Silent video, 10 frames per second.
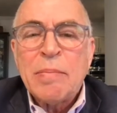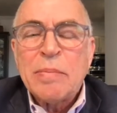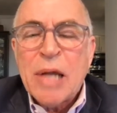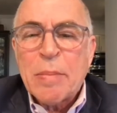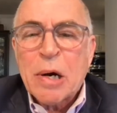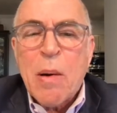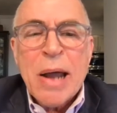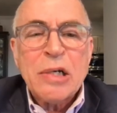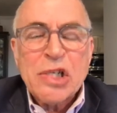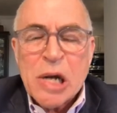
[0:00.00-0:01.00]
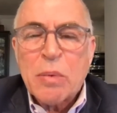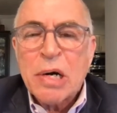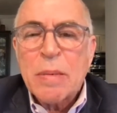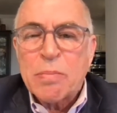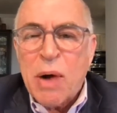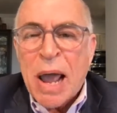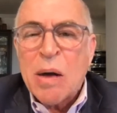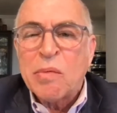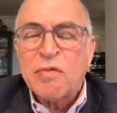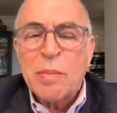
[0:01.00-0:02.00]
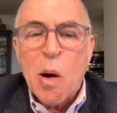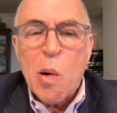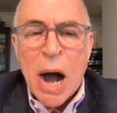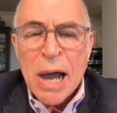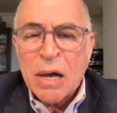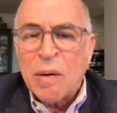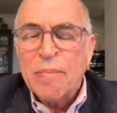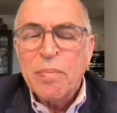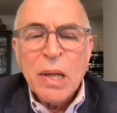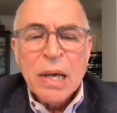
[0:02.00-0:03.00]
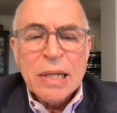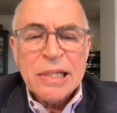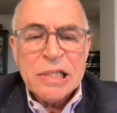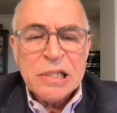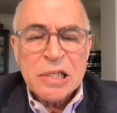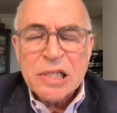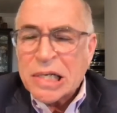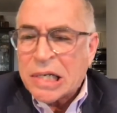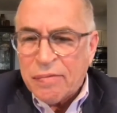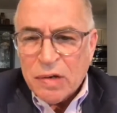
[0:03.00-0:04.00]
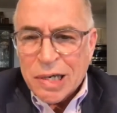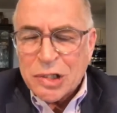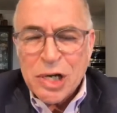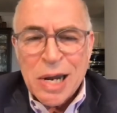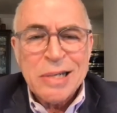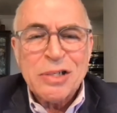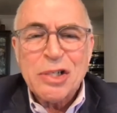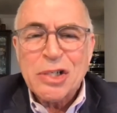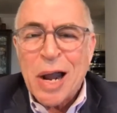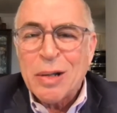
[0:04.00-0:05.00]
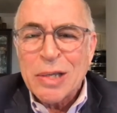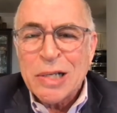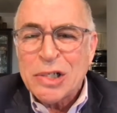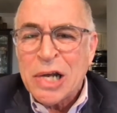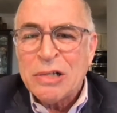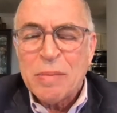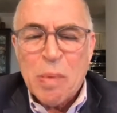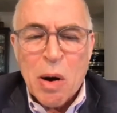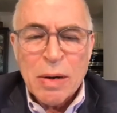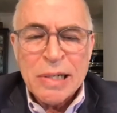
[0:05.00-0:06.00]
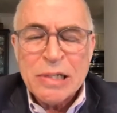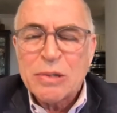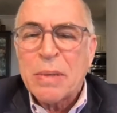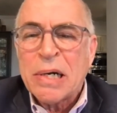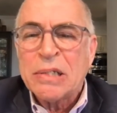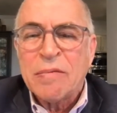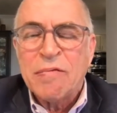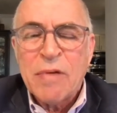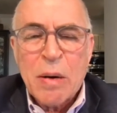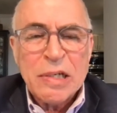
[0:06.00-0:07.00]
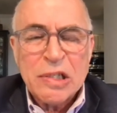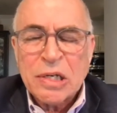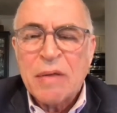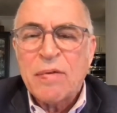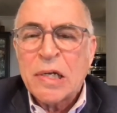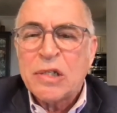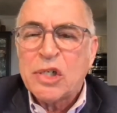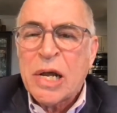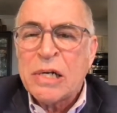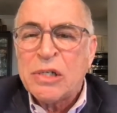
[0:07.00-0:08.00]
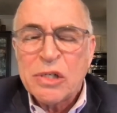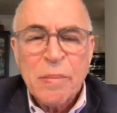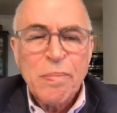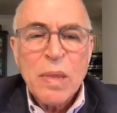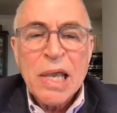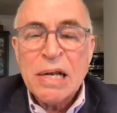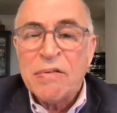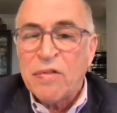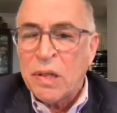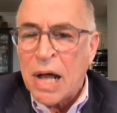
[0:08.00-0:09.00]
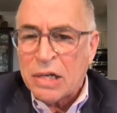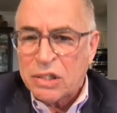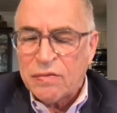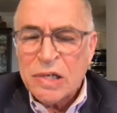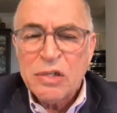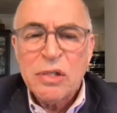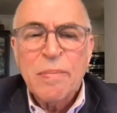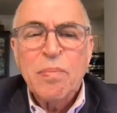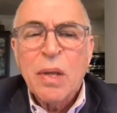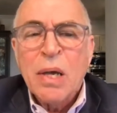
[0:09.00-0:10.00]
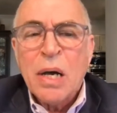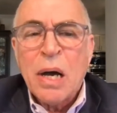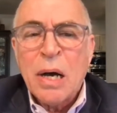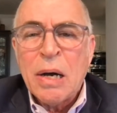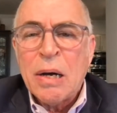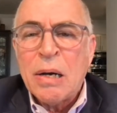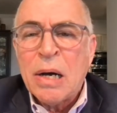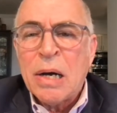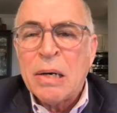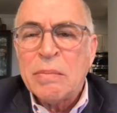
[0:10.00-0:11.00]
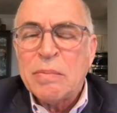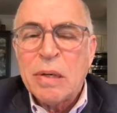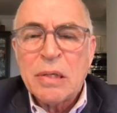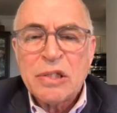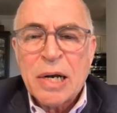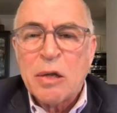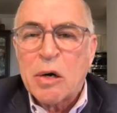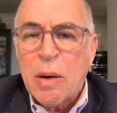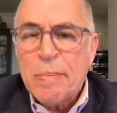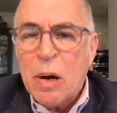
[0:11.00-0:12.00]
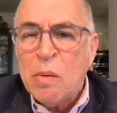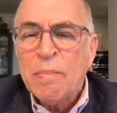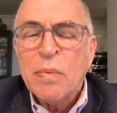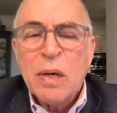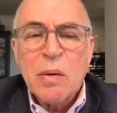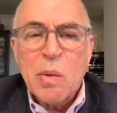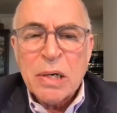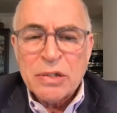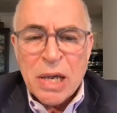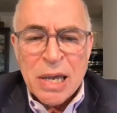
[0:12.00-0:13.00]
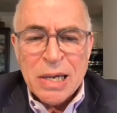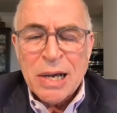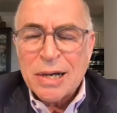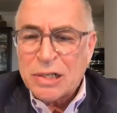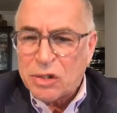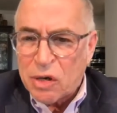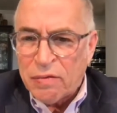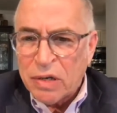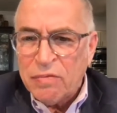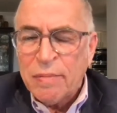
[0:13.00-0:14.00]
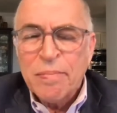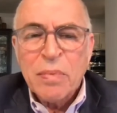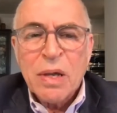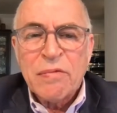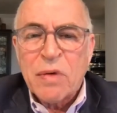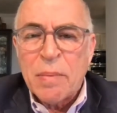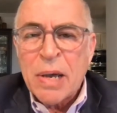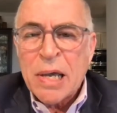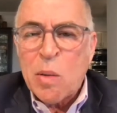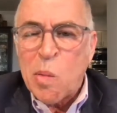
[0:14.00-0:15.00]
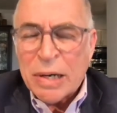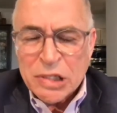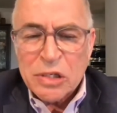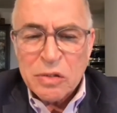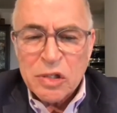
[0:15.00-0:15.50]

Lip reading: Democrat Sherrod Brown from Ohio. This is a significant change. It's not only a change of parties, but it's a very significant change in philosophies. Senator Crapo was a conservative from a Western